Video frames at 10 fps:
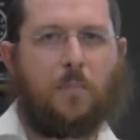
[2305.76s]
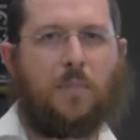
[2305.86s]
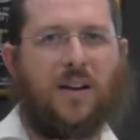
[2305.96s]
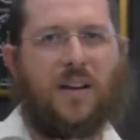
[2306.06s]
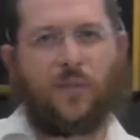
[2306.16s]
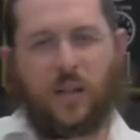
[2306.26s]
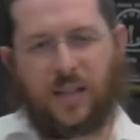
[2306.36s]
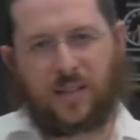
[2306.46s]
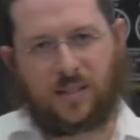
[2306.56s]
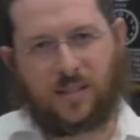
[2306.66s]
But
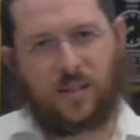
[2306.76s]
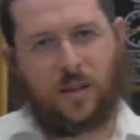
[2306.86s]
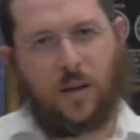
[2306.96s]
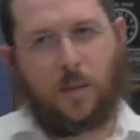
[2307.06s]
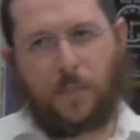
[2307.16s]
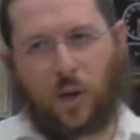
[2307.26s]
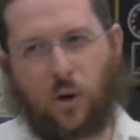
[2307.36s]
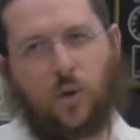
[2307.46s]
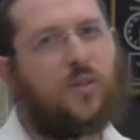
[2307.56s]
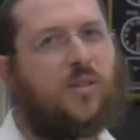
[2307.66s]
nevertheless,
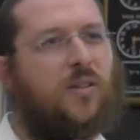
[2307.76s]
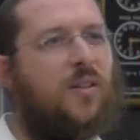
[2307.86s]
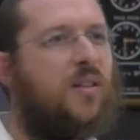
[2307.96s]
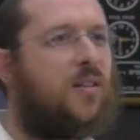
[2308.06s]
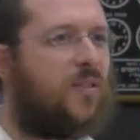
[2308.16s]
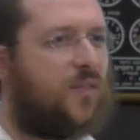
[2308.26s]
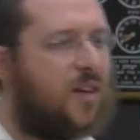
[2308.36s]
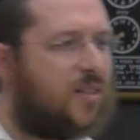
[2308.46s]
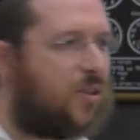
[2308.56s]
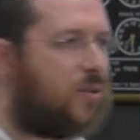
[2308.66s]
because the
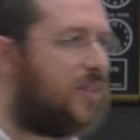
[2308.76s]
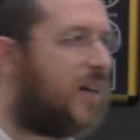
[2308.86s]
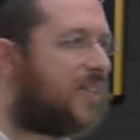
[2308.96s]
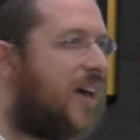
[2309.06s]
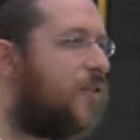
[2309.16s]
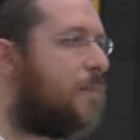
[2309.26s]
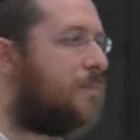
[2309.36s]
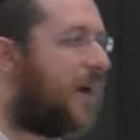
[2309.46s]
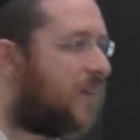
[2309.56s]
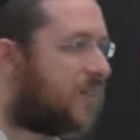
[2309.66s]
divine soul does have a
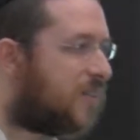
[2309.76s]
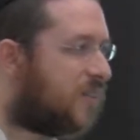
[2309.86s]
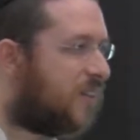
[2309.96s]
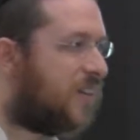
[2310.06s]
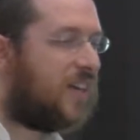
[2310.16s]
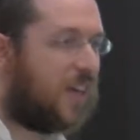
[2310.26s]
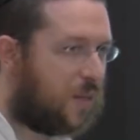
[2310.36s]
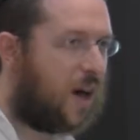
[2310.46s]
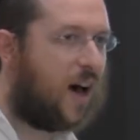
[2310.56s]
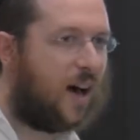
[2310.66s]
base in
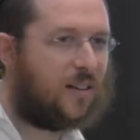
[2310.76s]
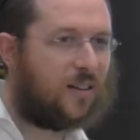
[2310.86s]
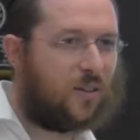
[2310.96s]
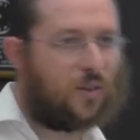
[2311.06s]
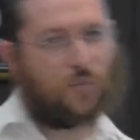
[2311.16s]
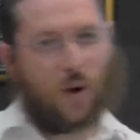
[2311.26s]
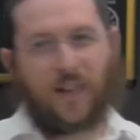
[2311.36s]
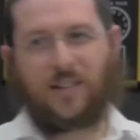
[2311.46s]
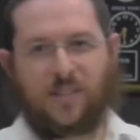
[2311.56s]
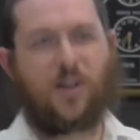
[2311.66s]
the heart, the
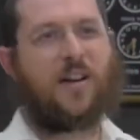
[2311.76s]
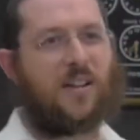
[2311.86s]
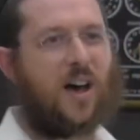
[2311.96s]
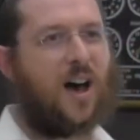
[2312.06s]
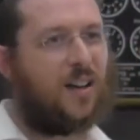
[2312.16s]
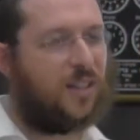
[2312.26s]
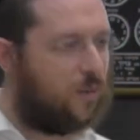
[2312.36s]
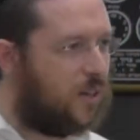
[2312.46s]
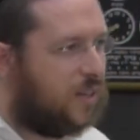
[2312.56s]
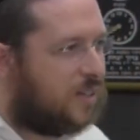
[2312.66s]
right side of the heart,
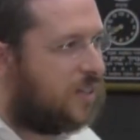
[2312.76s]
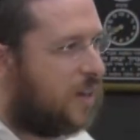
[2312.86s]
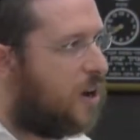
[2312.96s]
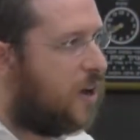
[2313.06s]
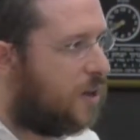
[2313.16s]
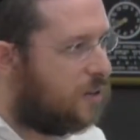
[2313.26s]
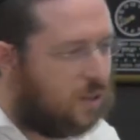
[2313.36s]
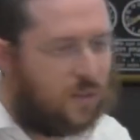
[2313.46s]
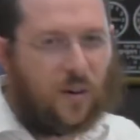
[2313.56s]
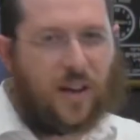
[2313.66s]
there is a, a
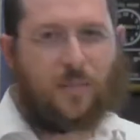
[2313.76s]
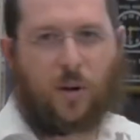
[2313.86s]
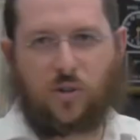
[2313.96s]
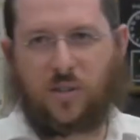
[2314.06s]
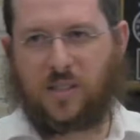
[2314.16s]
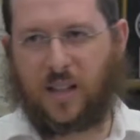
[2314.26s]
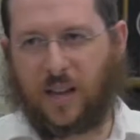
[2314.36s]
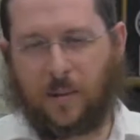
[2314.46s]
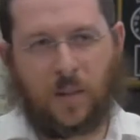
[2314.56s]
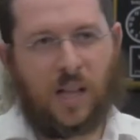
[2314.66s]
divine emotions
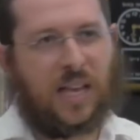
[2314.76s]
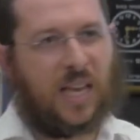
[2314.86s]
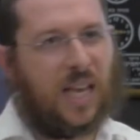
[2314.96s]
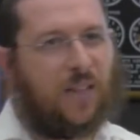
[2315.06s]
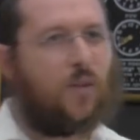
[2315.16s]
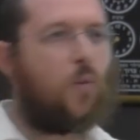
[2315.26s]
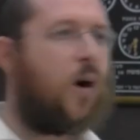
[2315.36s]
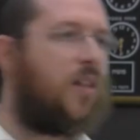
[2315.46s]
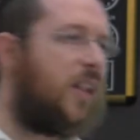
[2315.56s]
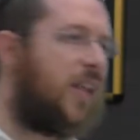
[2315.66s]
there, even
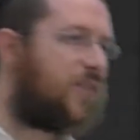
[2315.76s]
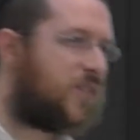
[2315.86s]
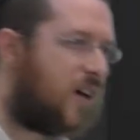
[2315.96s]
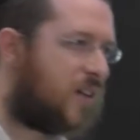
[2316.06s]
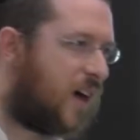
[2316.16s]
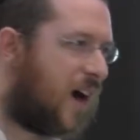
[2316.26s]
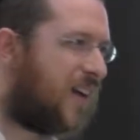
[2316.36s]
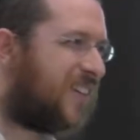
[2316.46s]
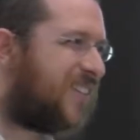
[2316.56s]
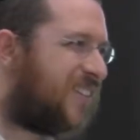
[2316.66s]
while the left side of the
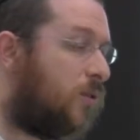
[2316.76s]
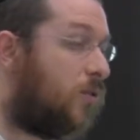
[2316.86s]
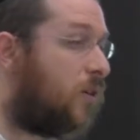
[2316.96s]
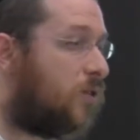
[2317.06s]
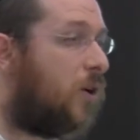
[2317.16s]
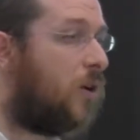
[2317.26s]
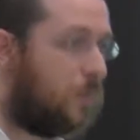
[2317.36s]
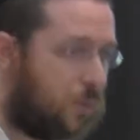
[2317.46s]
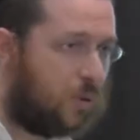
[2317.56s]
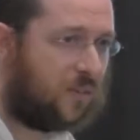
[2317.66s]
heart is still not totally
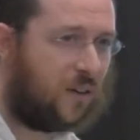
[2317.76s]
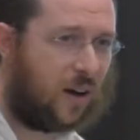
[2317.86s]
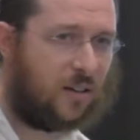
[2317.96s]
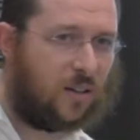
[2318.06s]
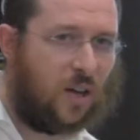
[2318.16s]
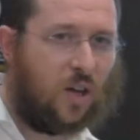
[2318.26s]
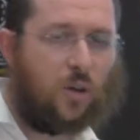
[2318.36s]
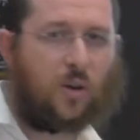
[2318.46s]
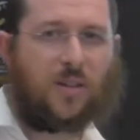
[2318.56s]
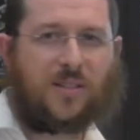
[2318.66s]
purified
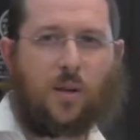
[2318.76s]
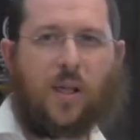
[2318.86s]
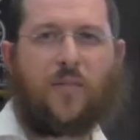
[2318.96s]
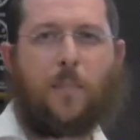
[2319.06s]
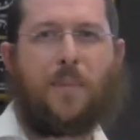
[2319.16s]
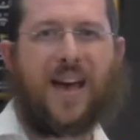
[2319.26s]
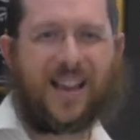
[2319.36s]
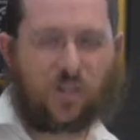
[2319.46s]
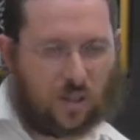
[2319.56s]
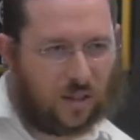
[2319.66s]
you can still have a
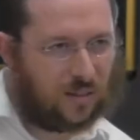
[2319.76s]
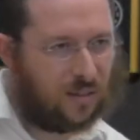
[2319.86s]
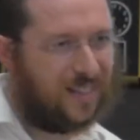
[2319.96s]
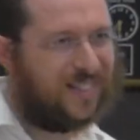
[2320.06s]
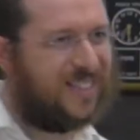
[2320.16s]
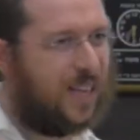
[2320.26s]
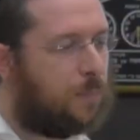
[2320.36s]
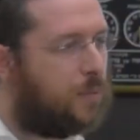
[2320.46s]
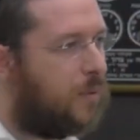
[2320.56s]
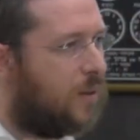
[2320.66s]
passionate,
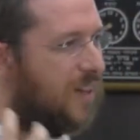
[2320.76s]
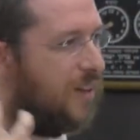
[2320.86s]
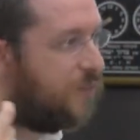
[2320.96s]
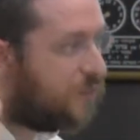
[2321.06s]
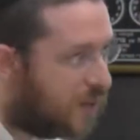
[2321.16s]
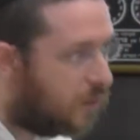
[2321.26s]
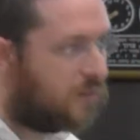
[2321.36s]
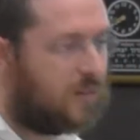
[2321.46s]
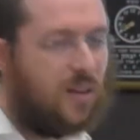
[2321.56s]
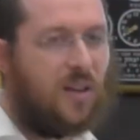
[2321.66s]
deeply
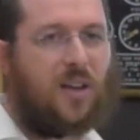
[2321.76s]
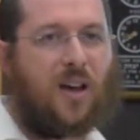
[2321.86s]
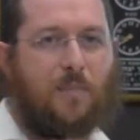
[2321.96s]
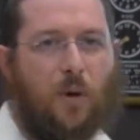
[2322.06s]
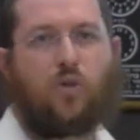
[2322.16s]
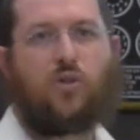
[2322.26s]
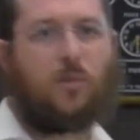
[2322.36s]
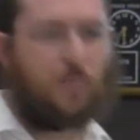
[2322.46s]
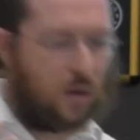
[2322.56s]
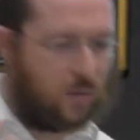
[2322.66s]
felt
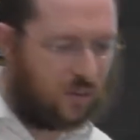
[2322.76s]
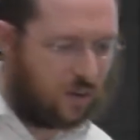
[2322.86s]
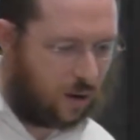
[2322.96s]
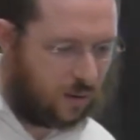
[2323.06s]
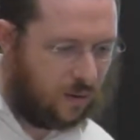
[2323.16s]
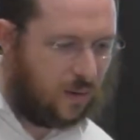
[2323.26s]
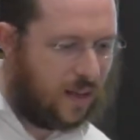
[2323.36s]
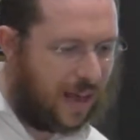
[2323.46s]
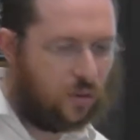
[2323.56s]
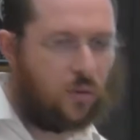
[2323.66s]
emotional bond with God
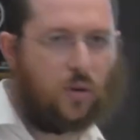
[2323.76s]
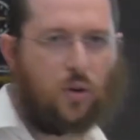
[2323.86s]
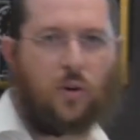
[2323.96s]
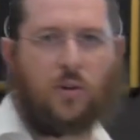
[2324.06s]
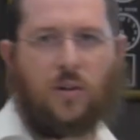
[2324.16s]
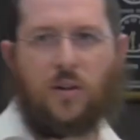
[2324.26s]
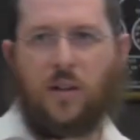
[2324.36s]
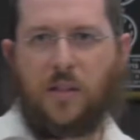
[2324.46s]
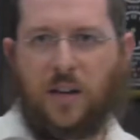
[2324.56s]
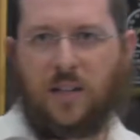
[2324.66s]
and do good
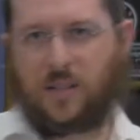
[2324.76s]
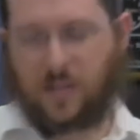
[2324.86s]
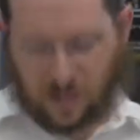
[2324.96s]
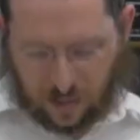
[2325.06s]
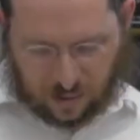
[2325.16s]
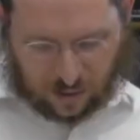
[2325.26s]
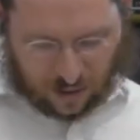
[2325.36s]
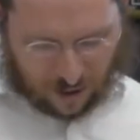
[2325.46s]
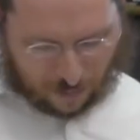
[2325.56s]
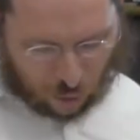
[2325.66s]
that is, that is
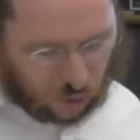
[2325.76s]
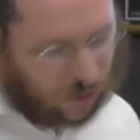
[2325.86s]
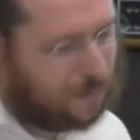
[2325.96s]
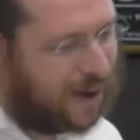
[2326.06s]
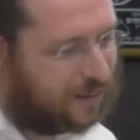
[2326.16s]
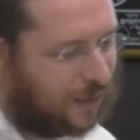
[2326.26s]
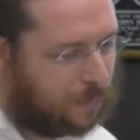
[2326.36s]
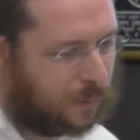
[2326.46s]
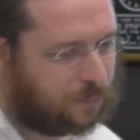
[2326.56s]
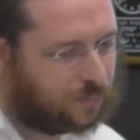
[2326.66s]
uh, emotionally backed
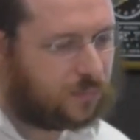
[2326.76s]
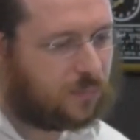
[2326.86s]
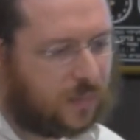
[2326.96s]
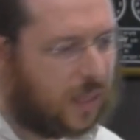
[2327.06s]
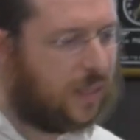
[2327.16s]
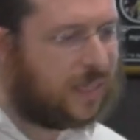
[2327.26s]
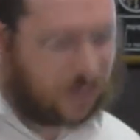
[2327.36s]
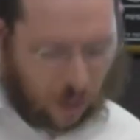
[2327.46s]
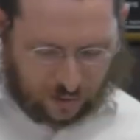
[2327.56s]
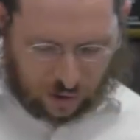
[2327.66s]
up. Let's
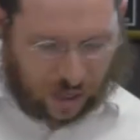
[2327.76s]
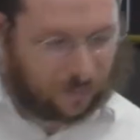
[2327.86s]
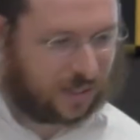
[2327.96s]
go into chapter